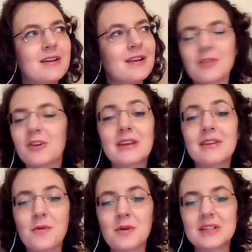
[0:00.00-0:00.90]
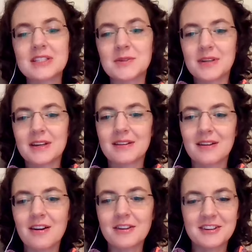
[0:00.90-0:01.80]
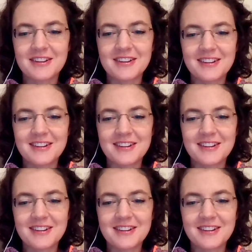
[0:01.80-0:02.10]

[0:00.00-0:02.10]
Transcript: looking forward to it all year.